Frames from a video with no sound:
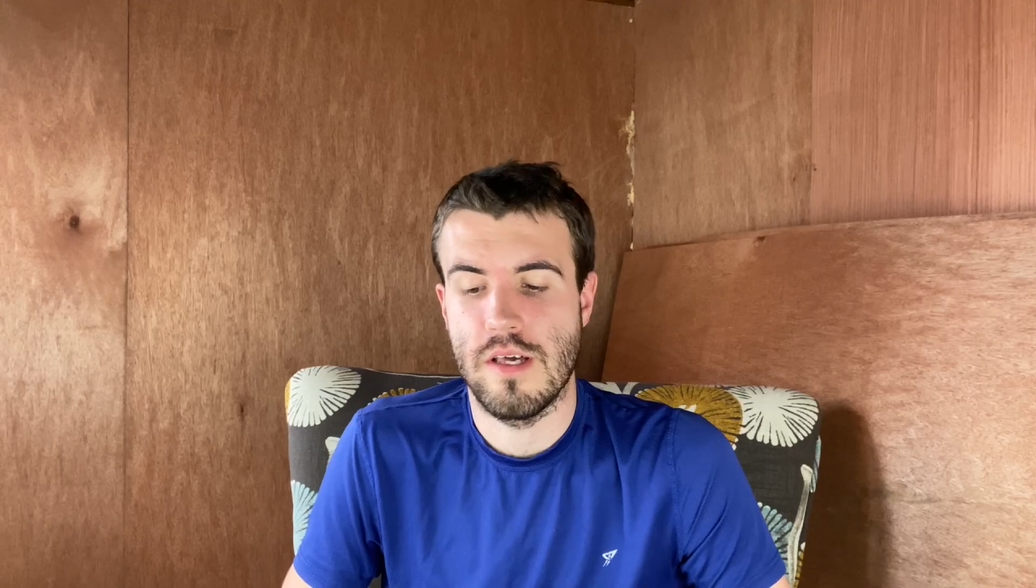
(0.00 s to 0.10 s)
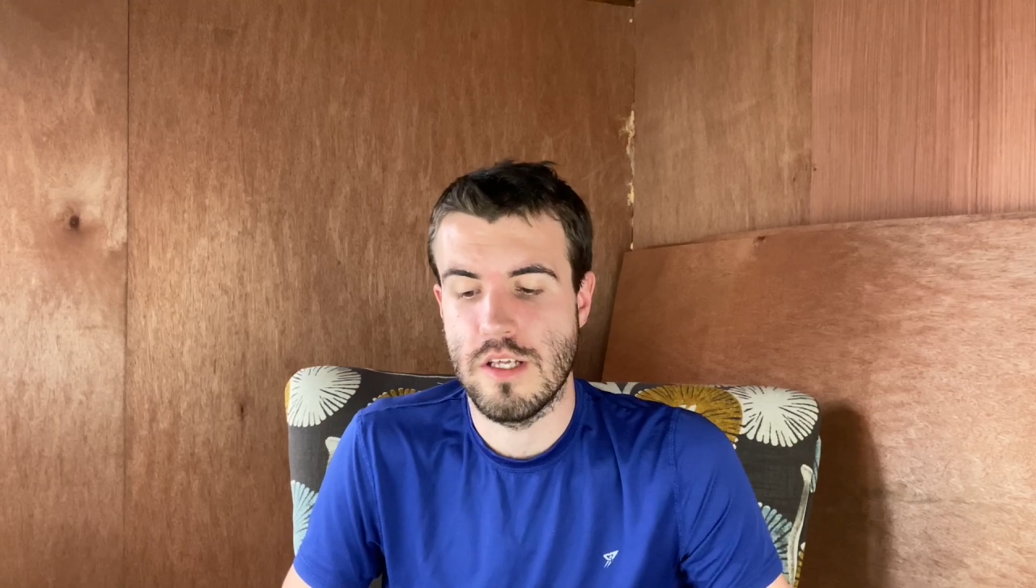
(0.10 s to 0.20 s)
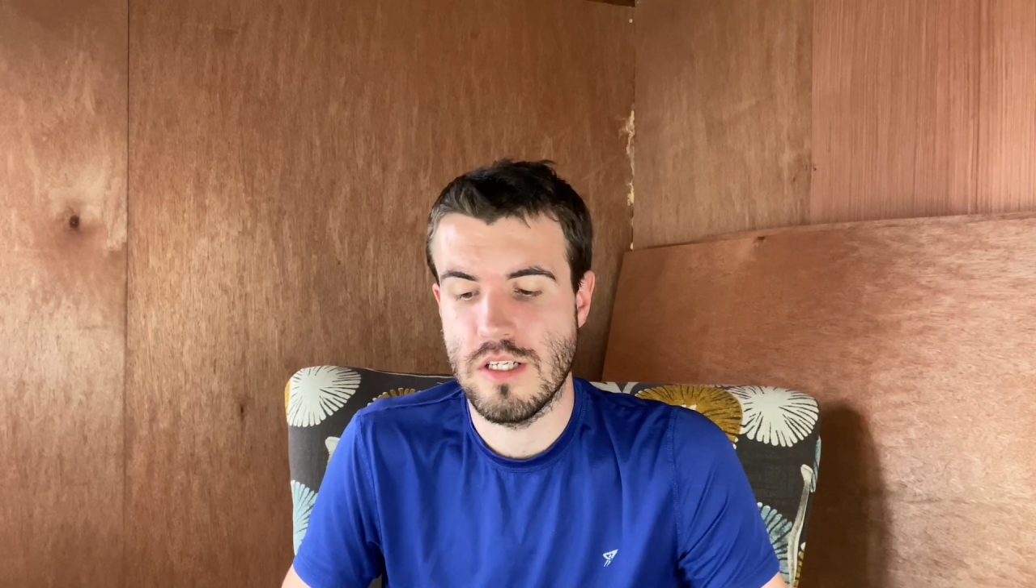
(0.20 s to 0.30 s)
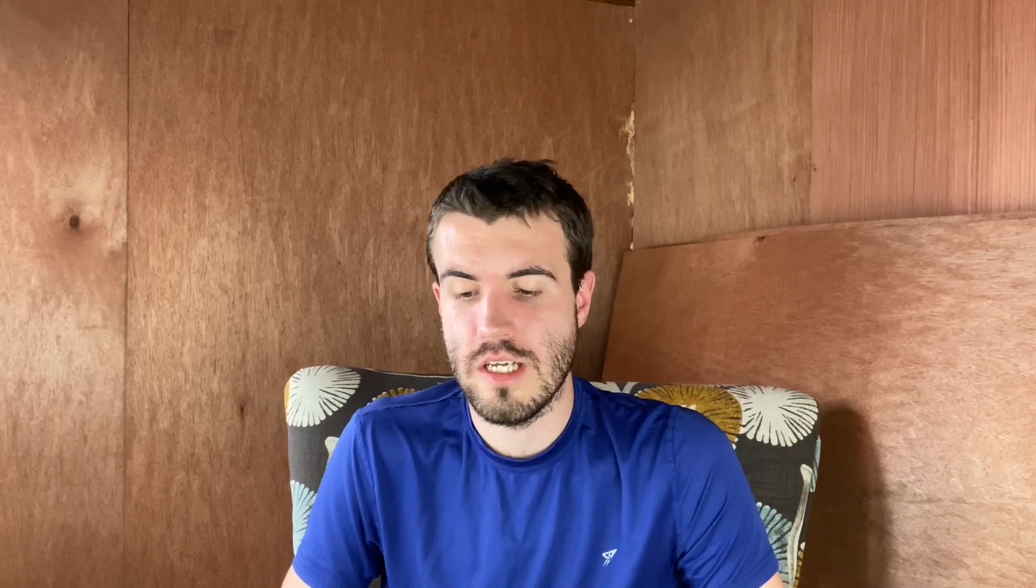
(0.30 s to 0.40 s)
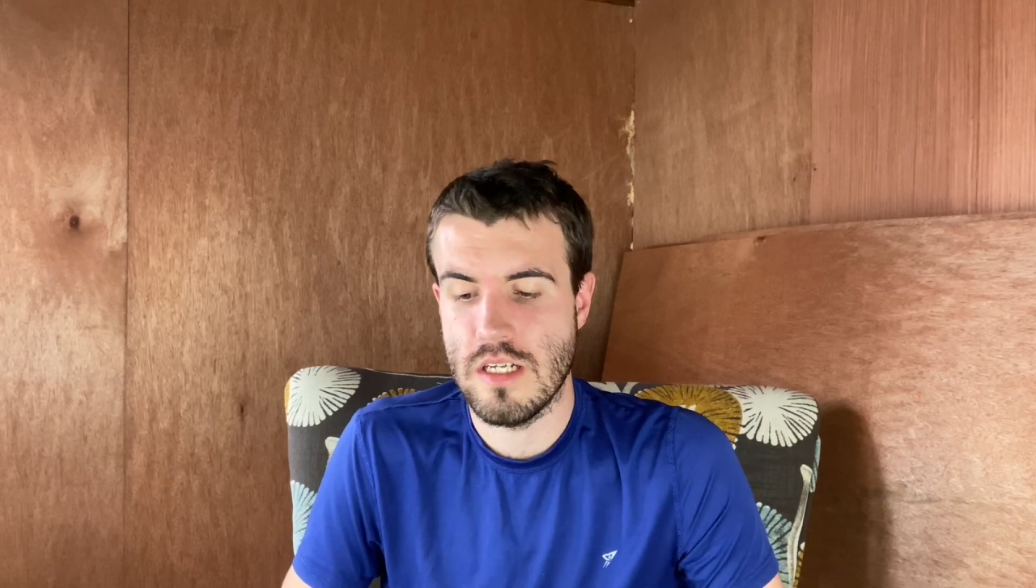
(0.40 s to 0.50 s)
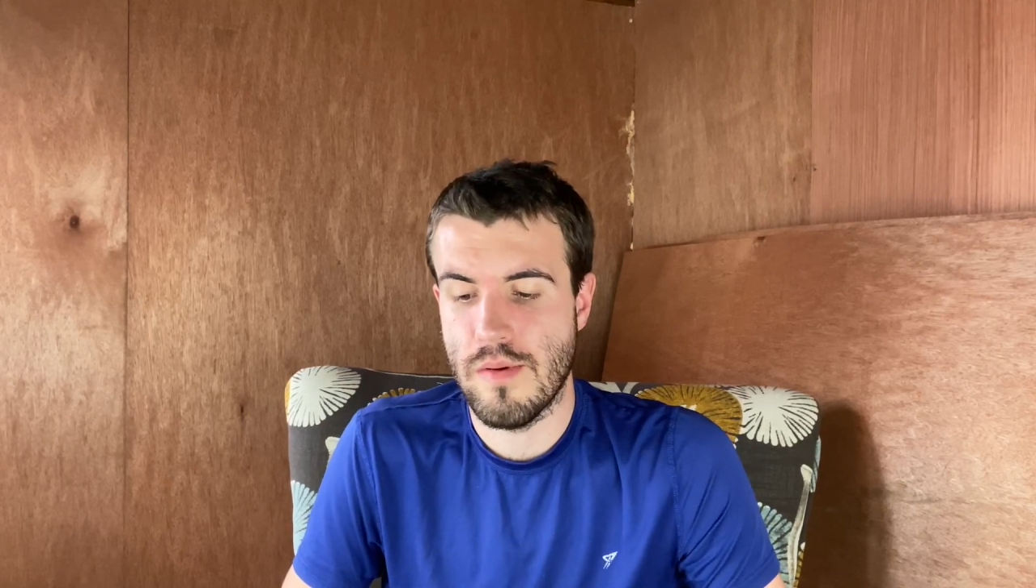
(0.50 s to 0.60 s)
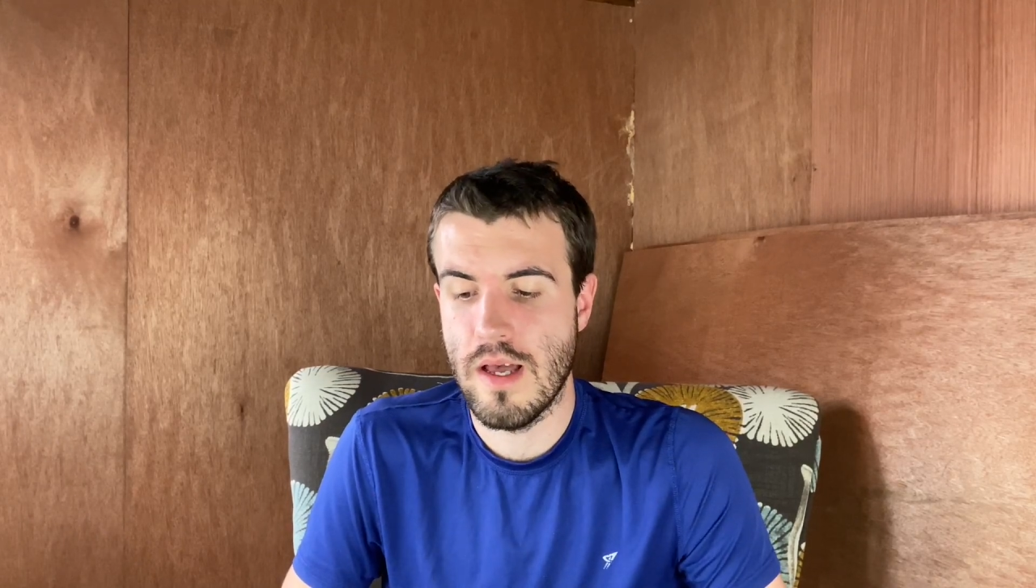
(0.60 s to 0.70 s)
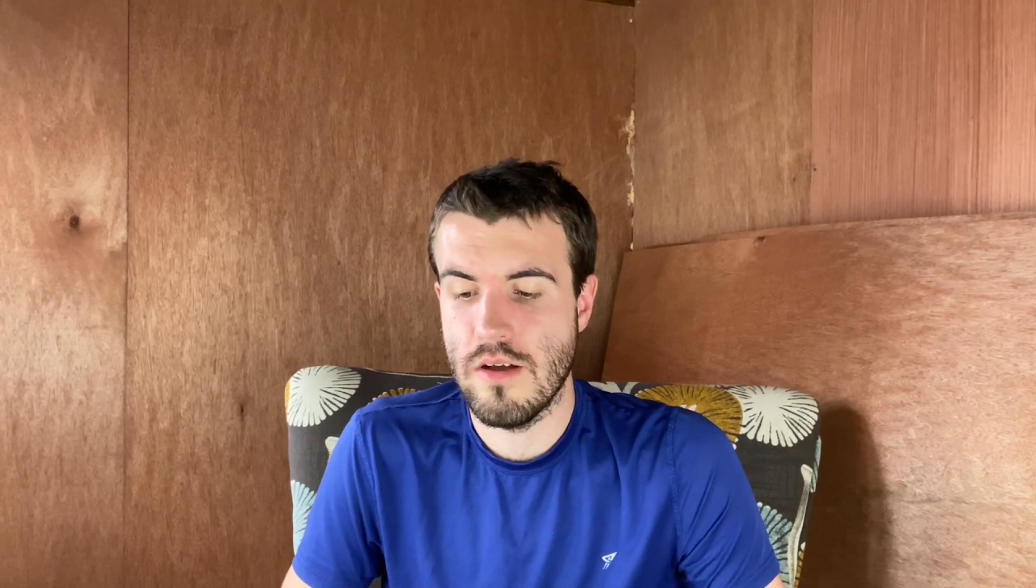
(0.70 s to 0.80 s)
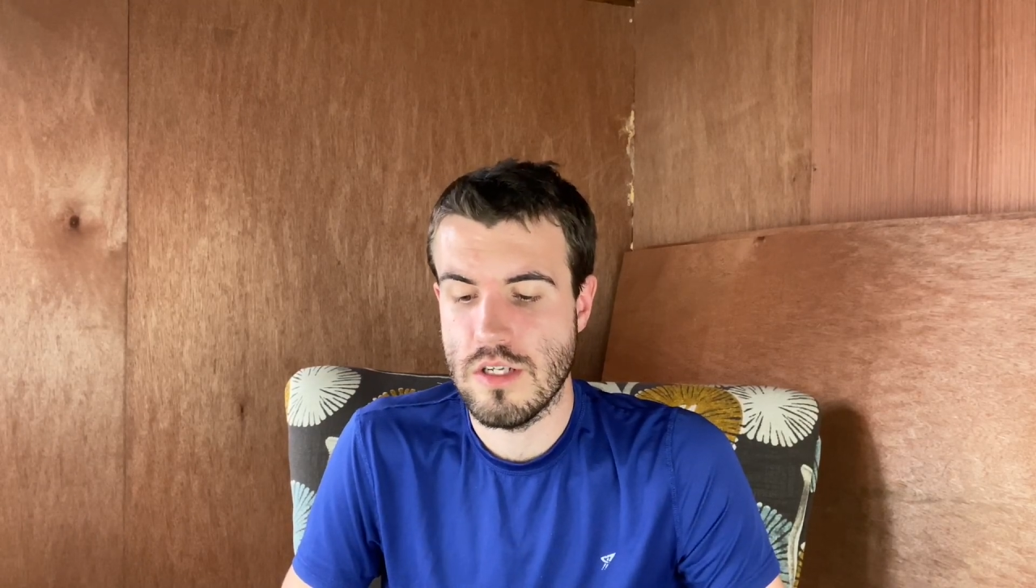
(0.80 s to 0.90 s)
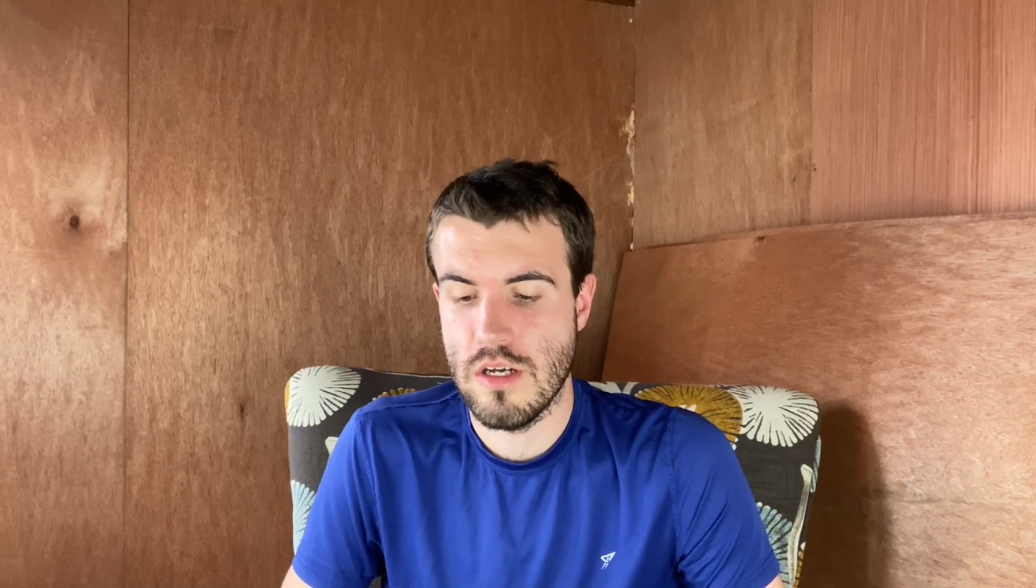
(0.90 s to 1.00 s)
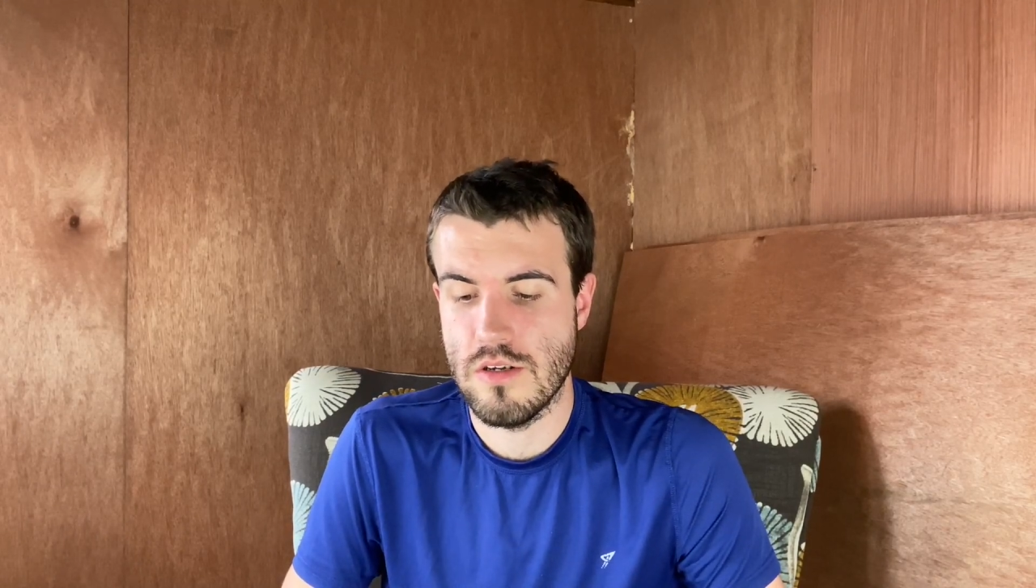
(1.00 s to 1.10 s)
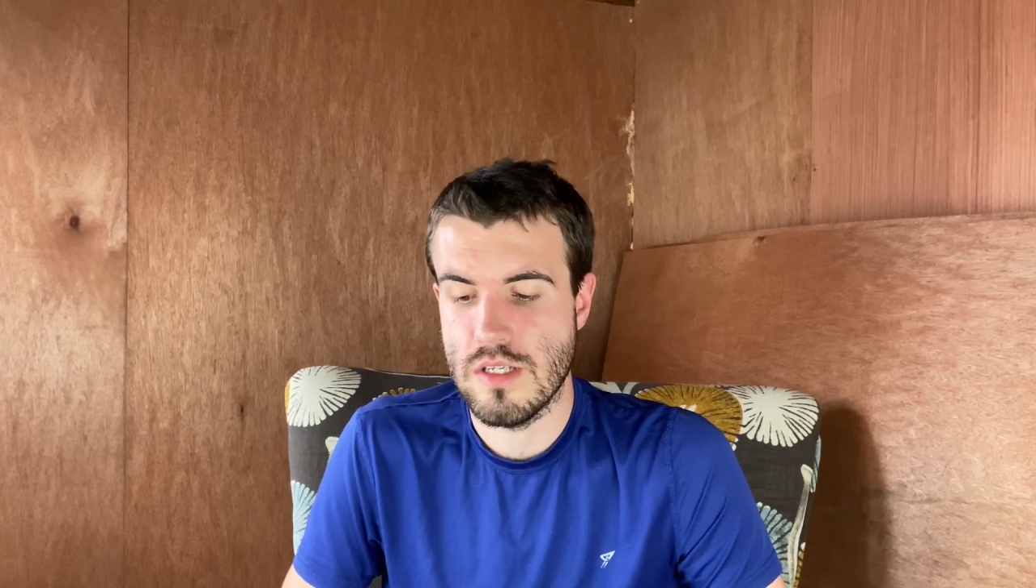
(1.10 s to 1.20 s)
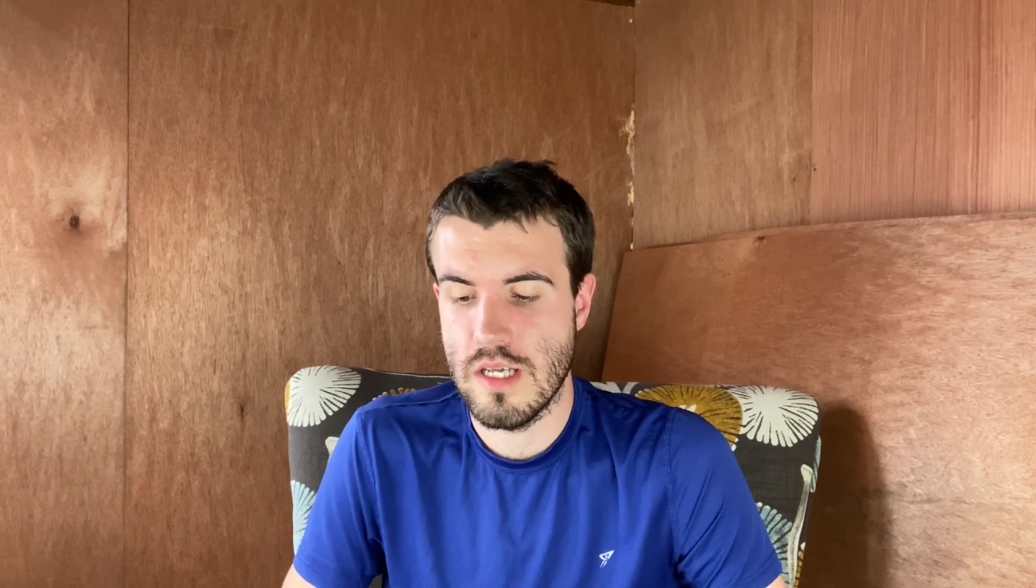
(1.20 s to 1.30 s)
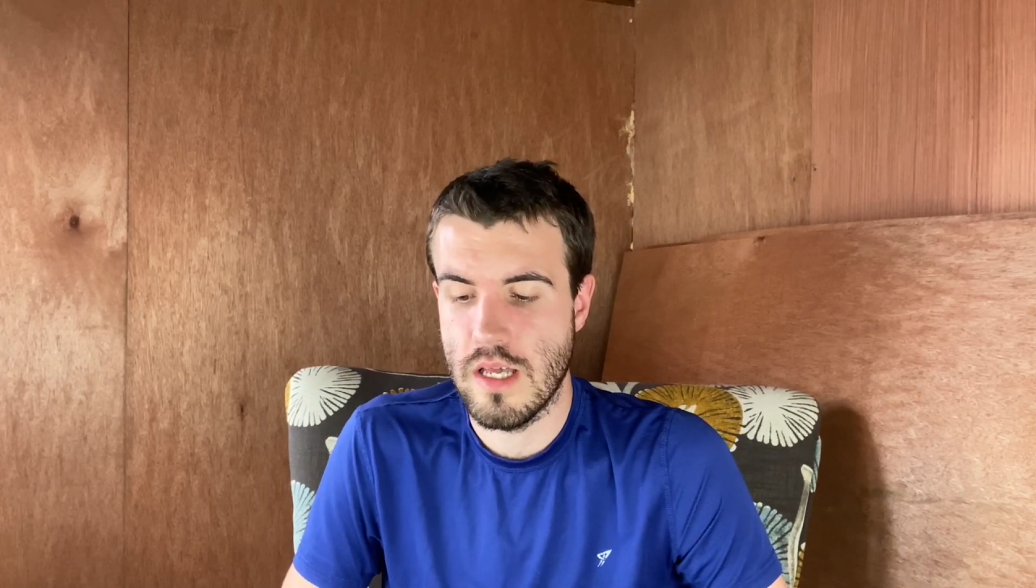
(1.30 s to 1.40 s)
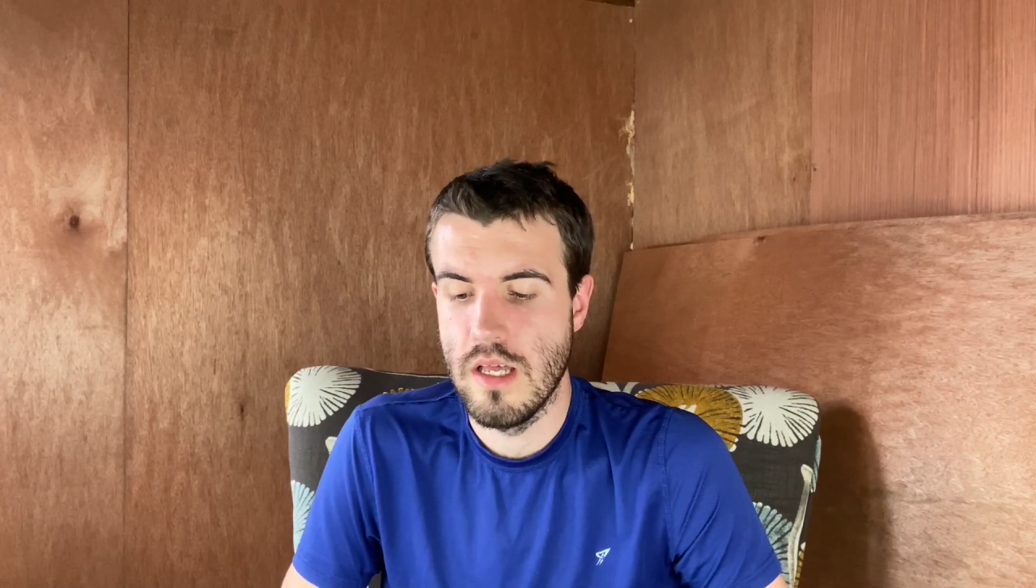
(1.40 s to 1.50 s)
You can set up how to
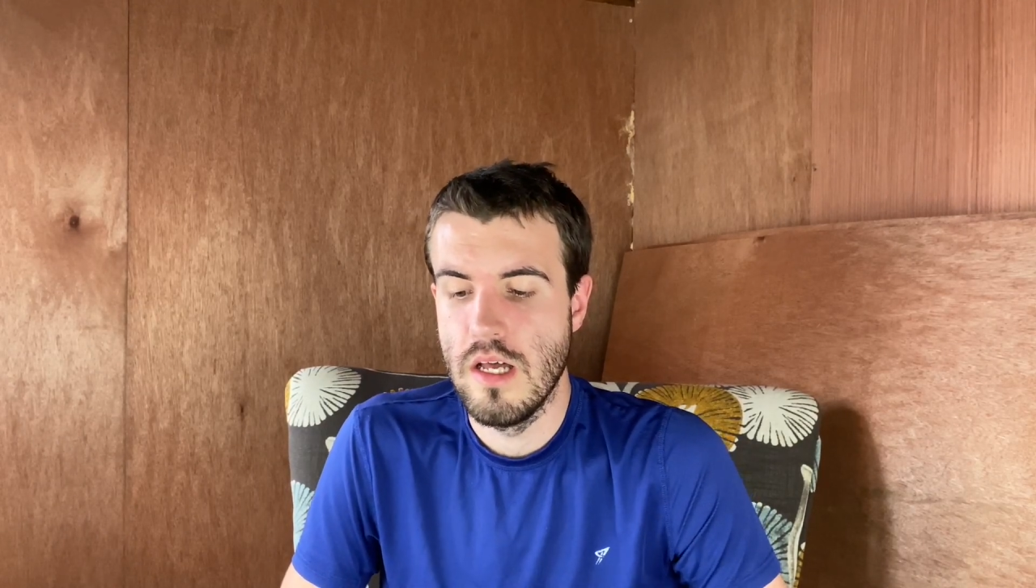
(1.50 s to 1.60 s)
host it.